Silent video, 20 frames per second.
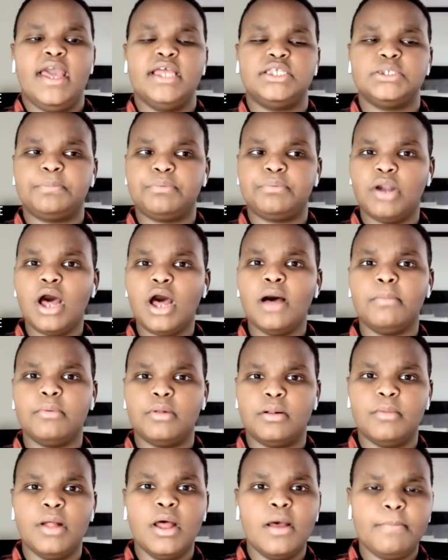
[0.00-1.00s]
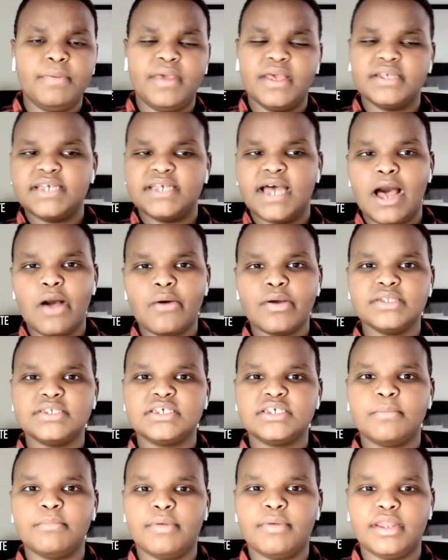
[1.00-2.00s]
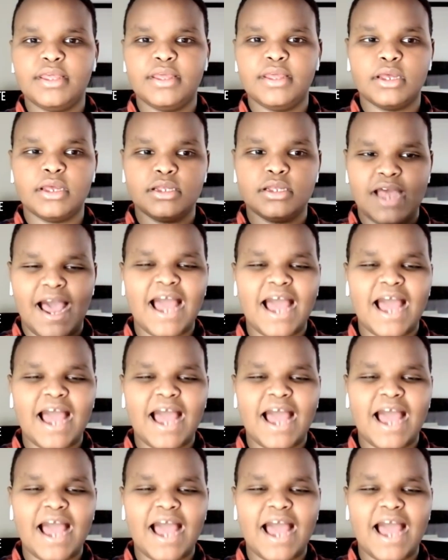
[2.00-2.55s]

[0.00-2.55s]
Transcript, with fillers: it's a problem because how can somebody